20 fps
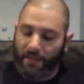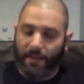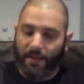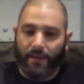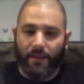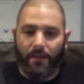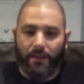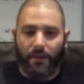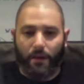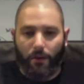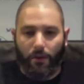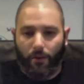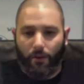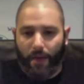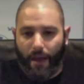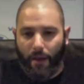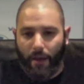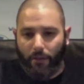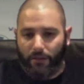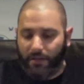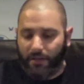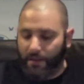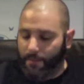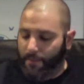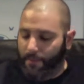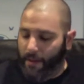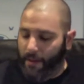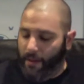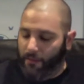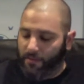you know, out and
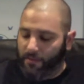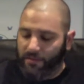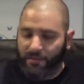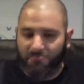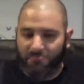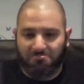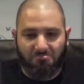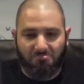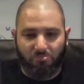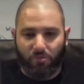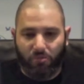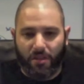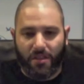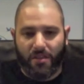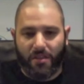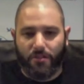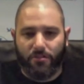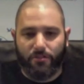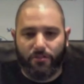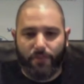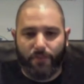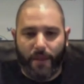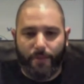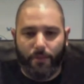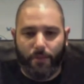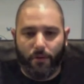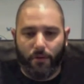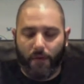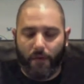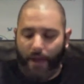about, read the
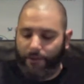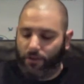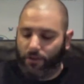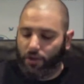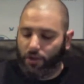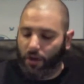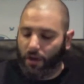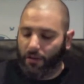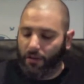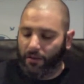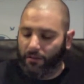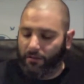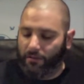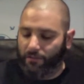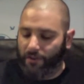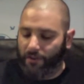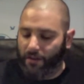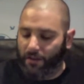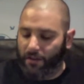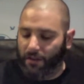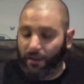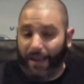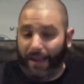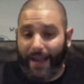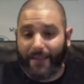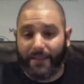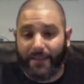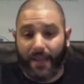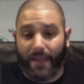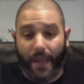newspaper, have a chocolate vanilla
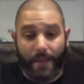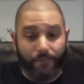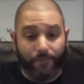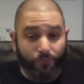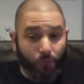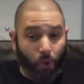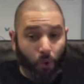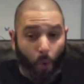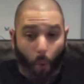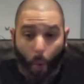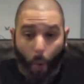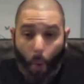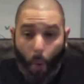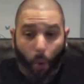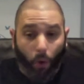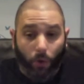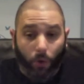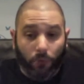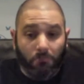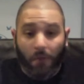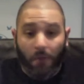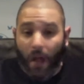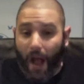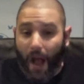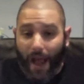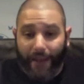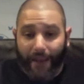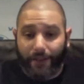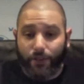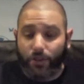latte, or
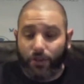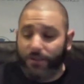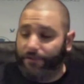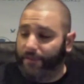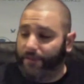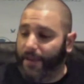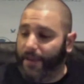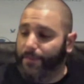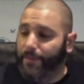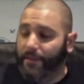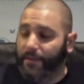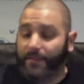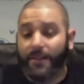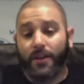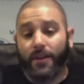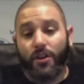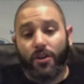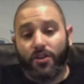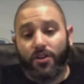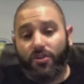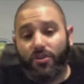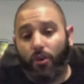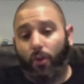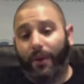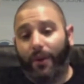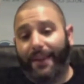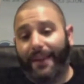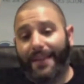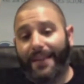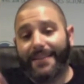I can just vape it. So
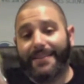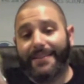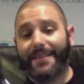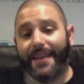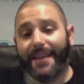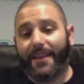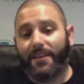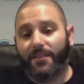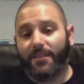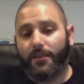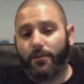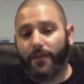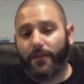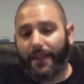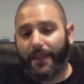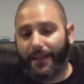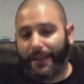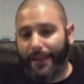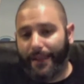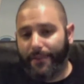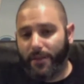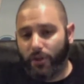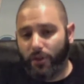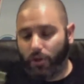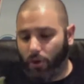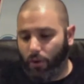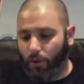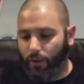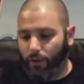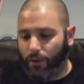let's take it to it. Let me
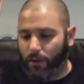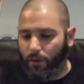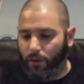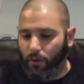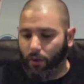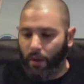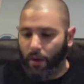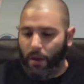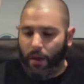show you